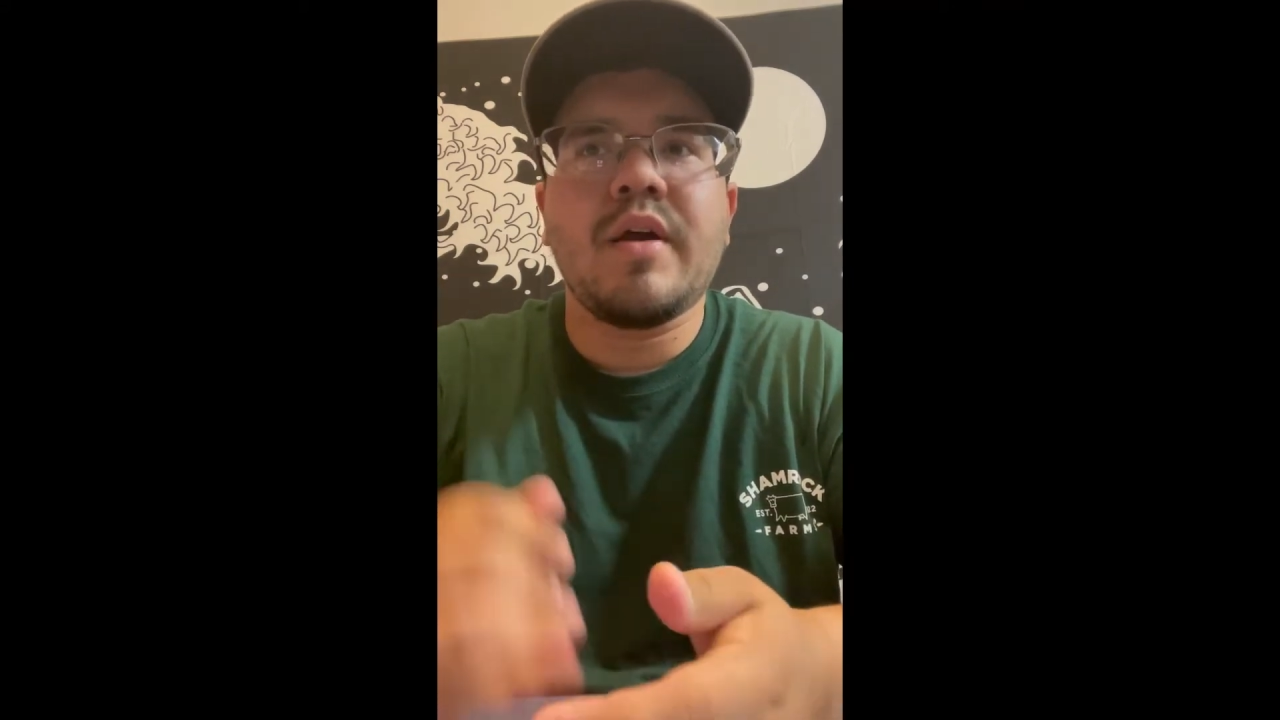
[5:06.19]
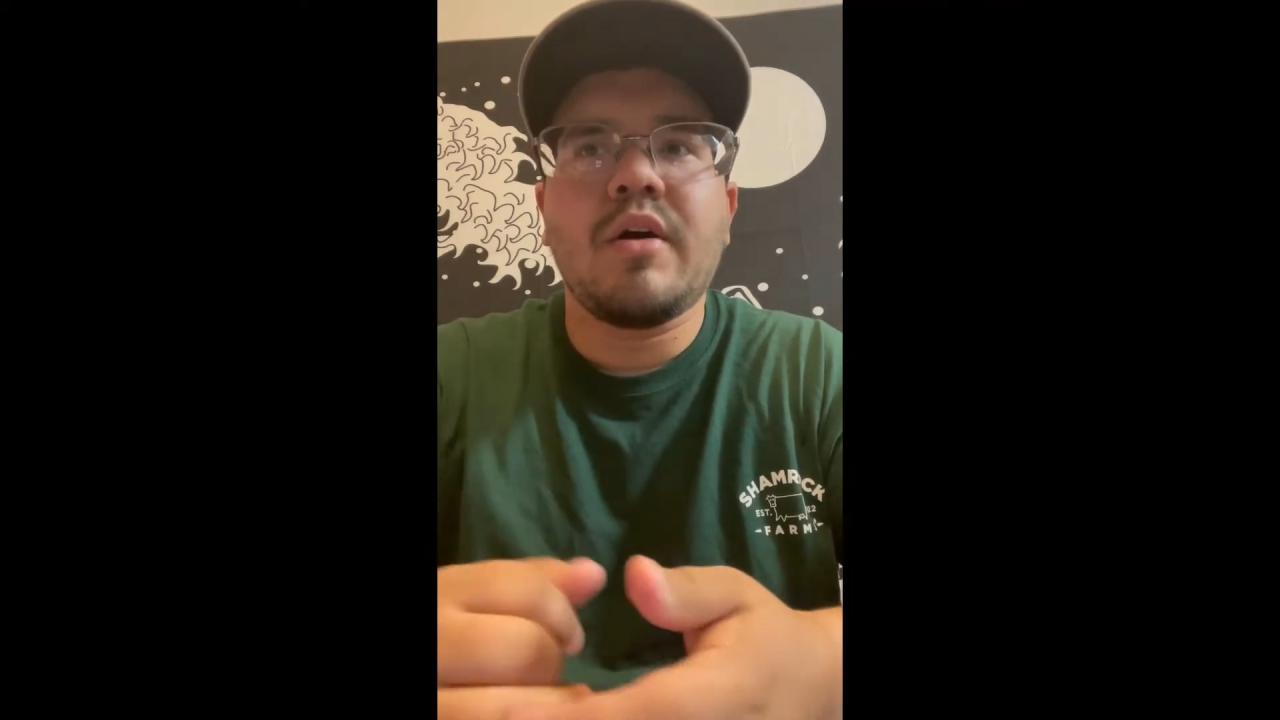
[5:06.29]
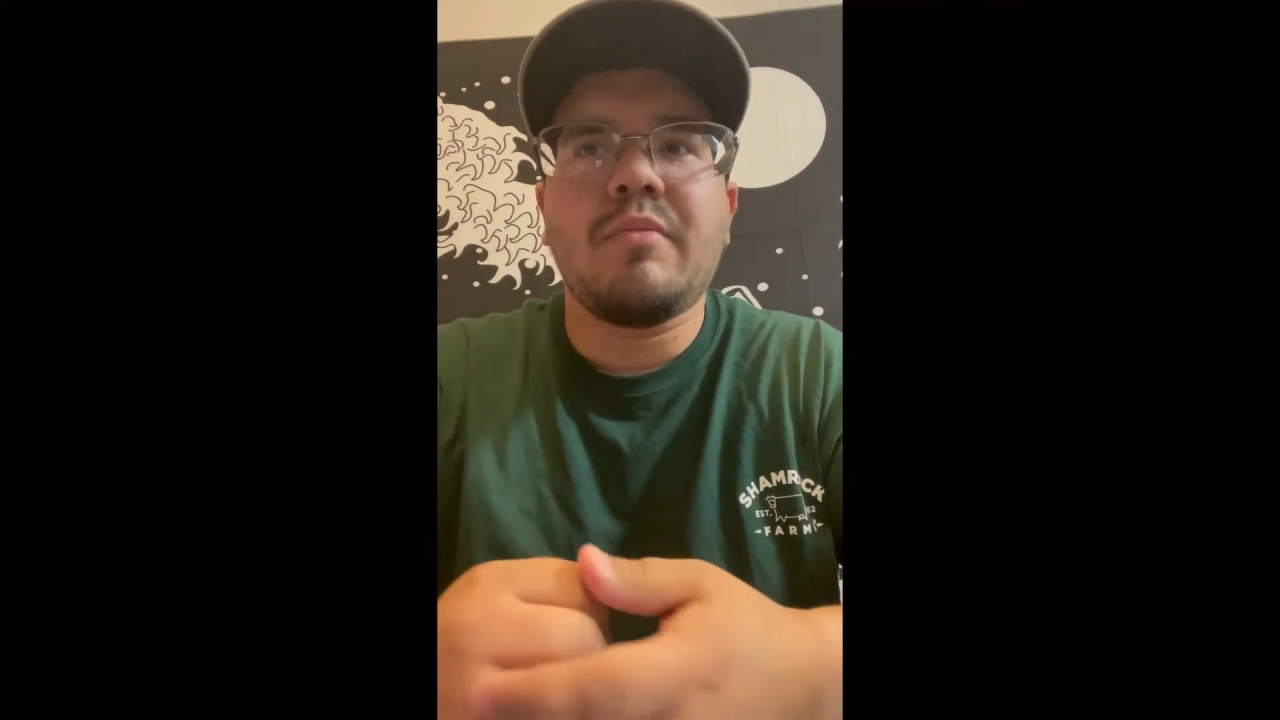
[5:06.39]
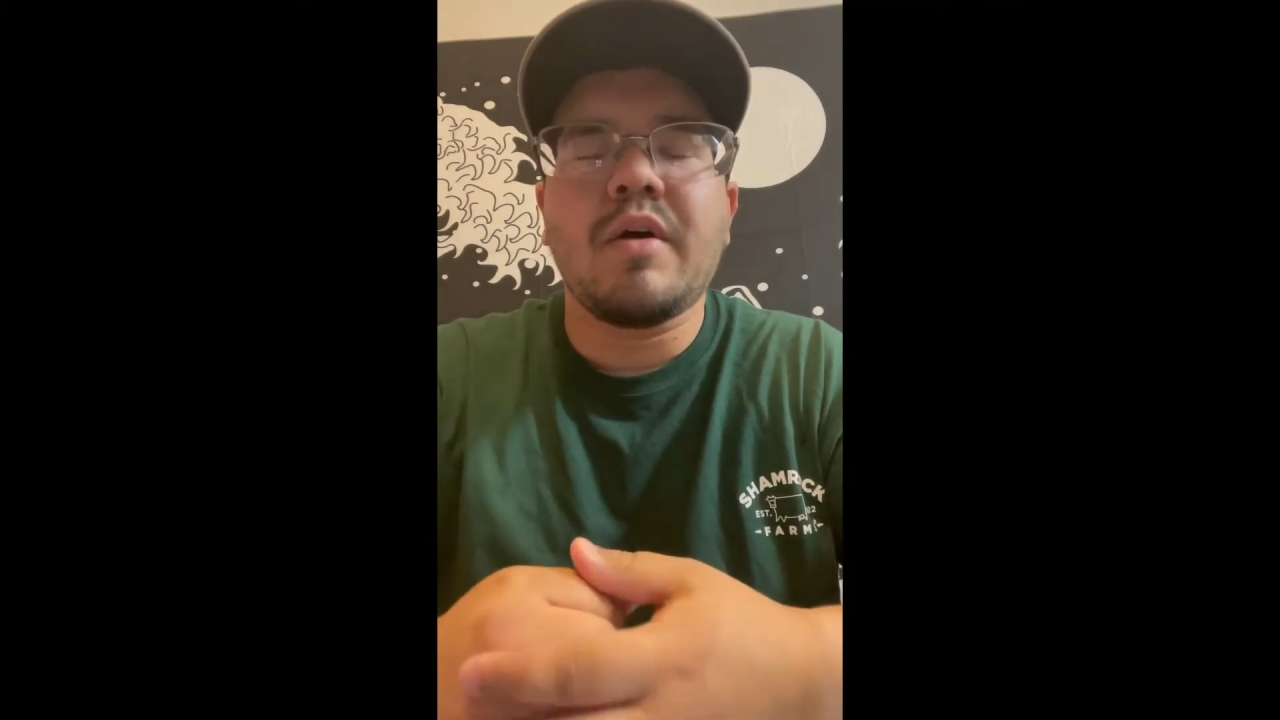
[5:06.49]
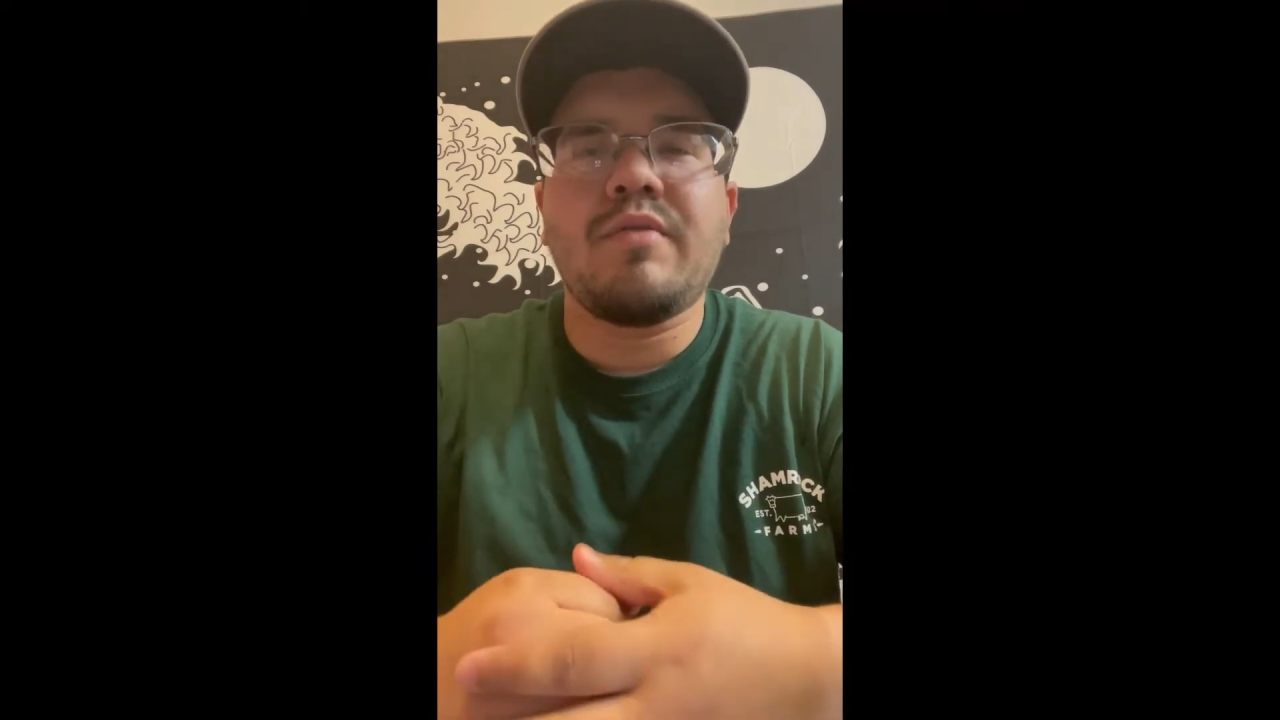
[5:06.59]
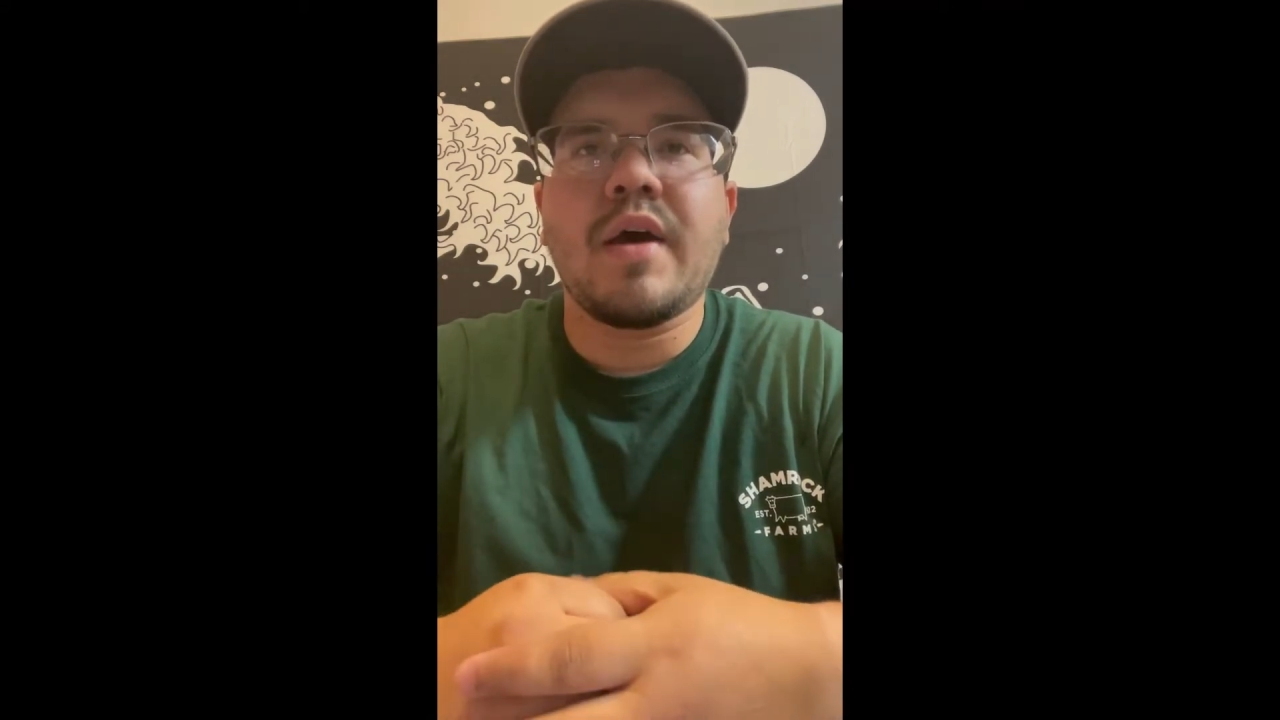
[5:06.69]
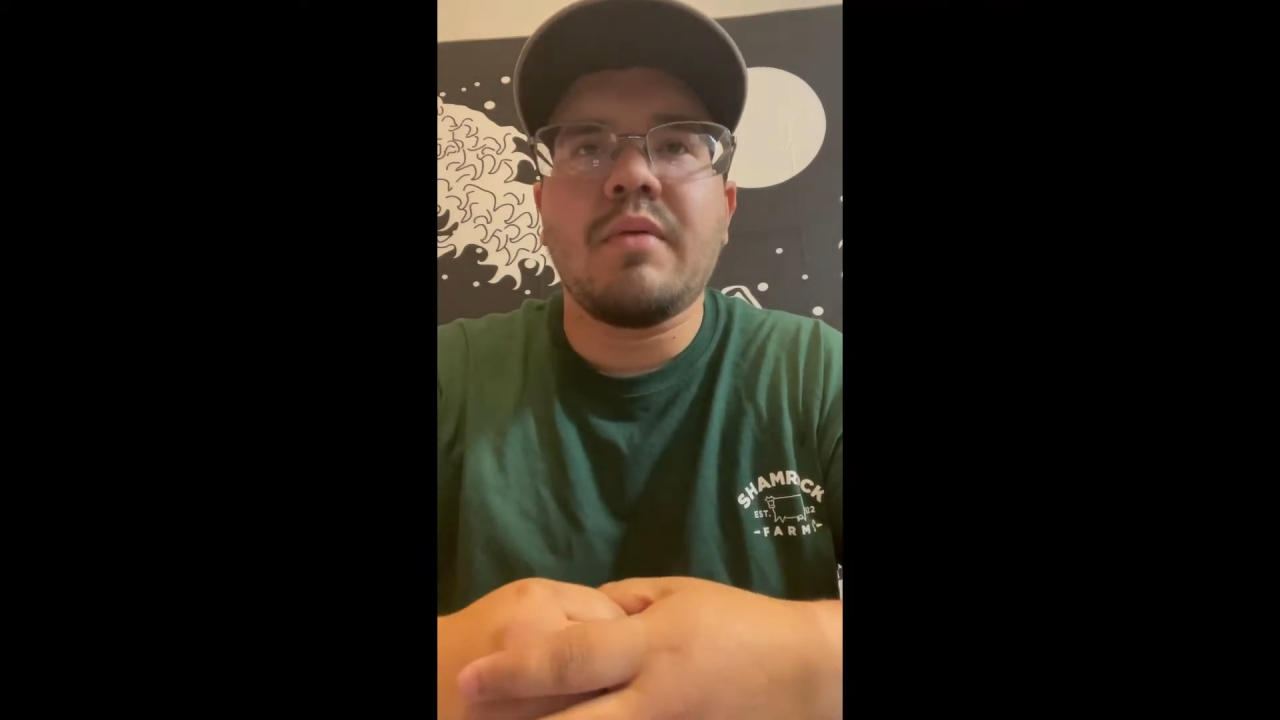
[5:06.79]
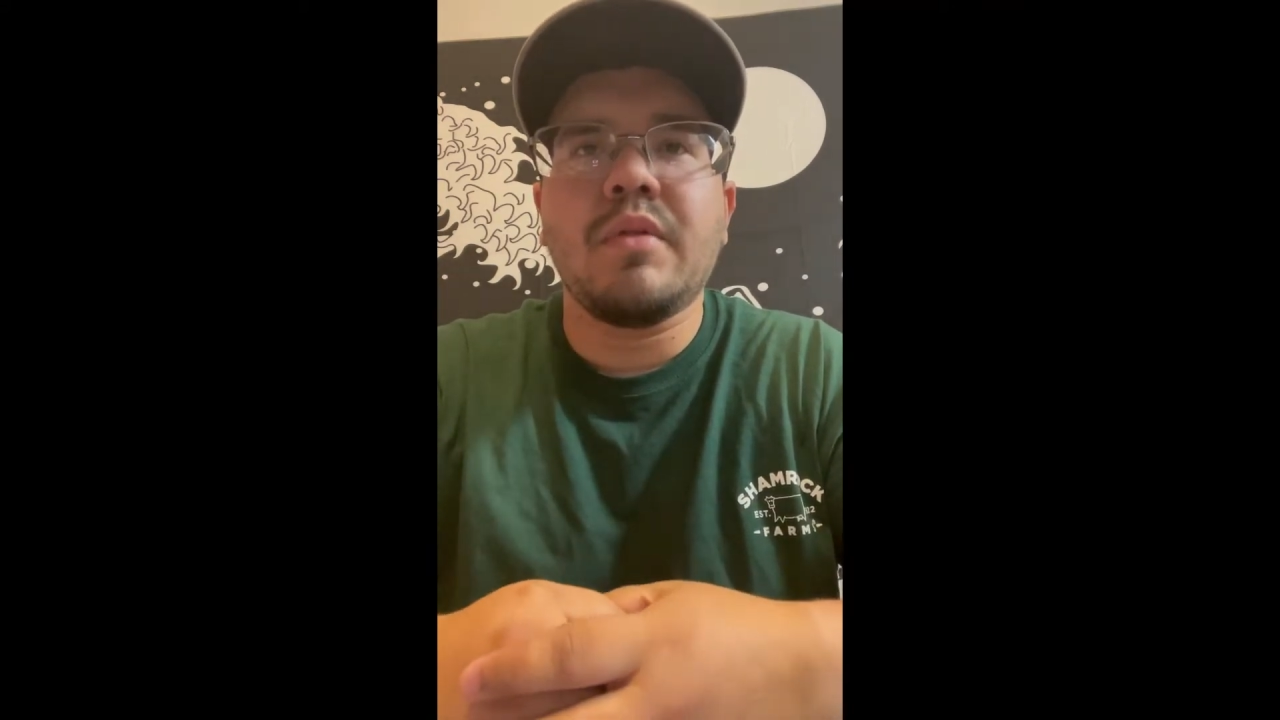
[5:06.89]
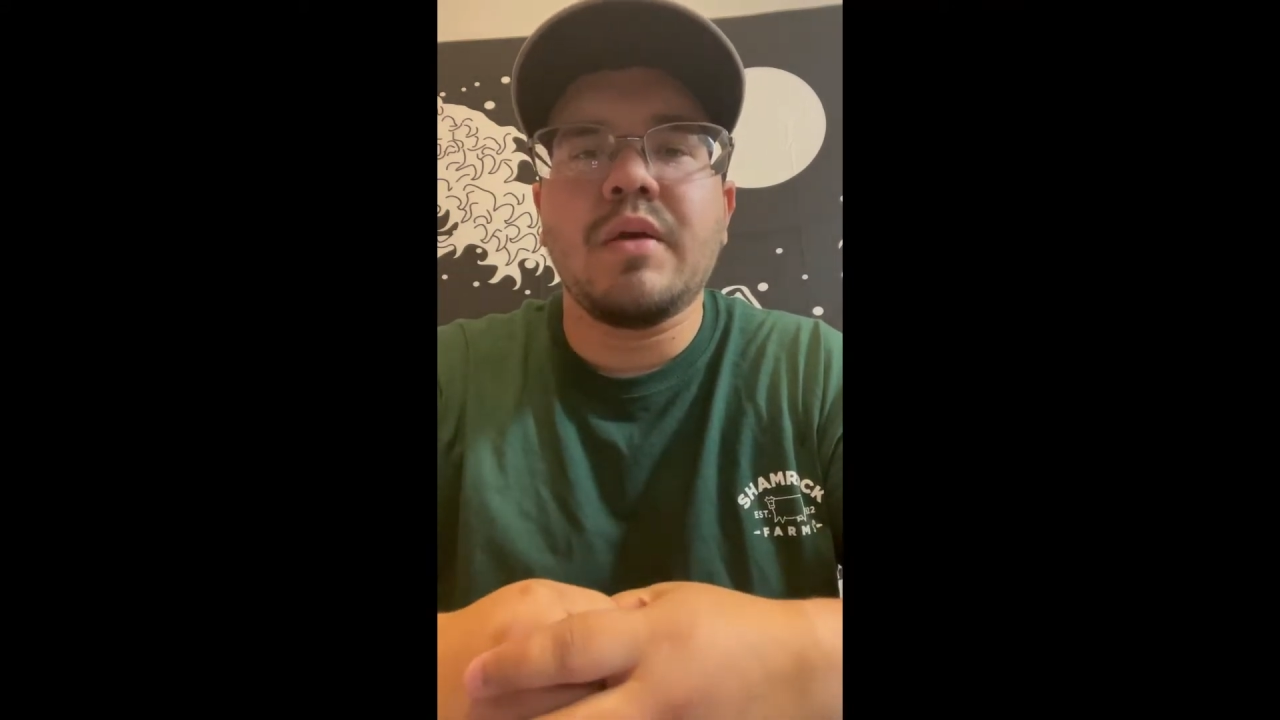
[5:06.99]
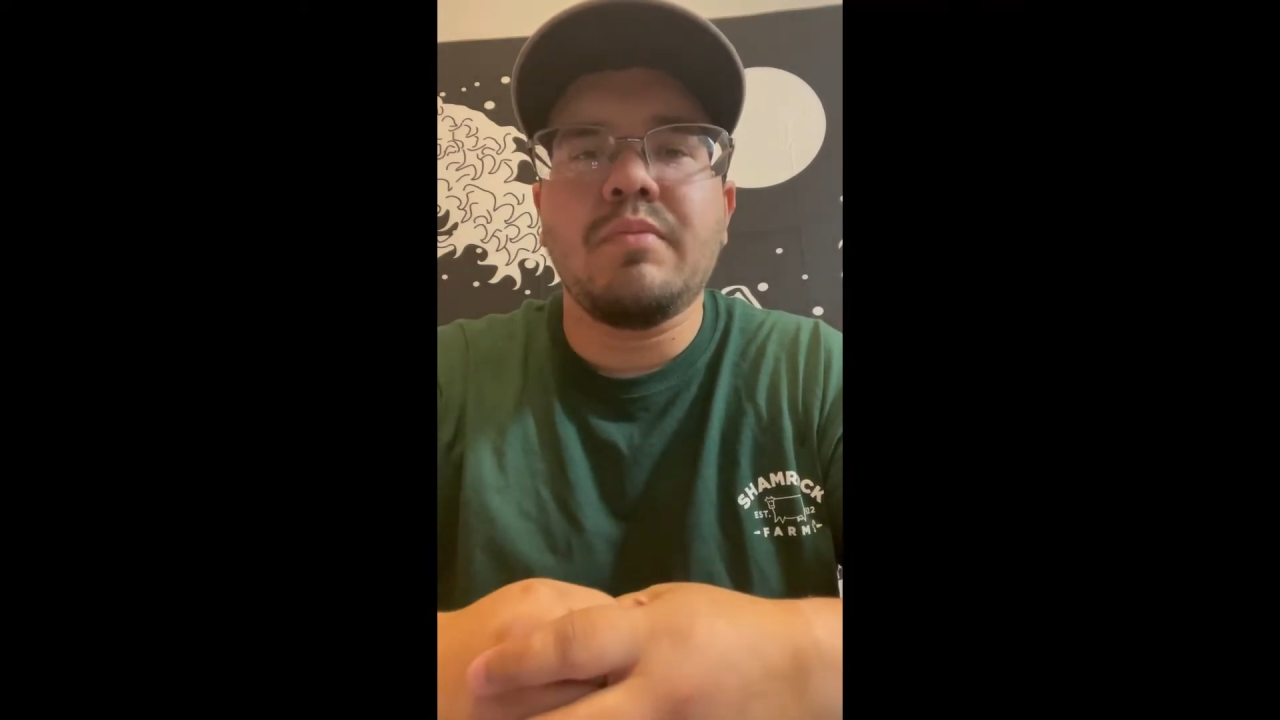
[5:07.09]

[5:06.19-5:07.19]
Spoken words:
help my family.